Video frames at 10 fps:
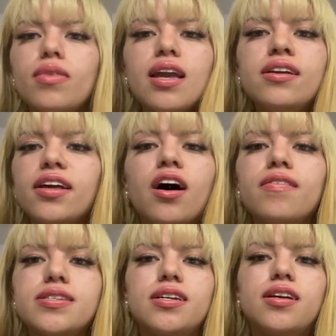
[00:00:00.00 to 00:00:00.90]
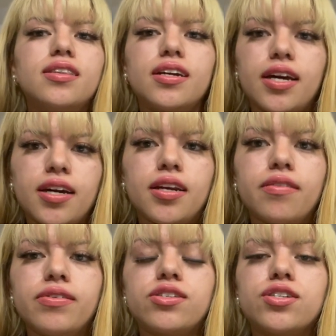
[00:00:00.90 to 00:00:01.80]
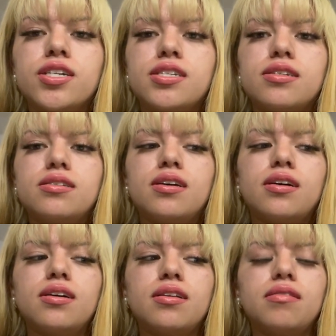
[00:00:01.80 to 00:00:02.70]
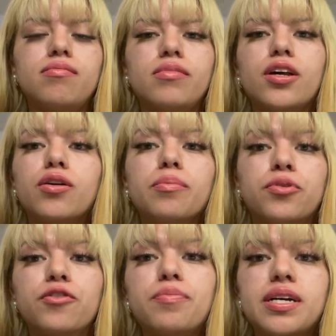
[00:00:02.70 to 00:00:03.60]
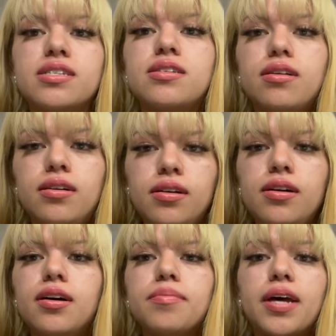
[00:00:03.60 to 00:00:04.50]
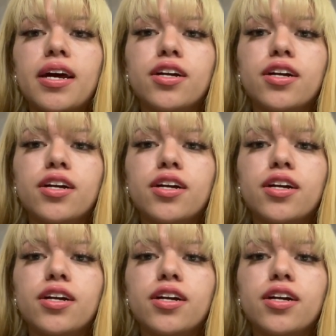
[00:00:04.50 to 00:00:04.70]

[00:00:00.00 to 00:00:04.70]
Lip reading: not obviously nothing negative, it's just little improvements that I could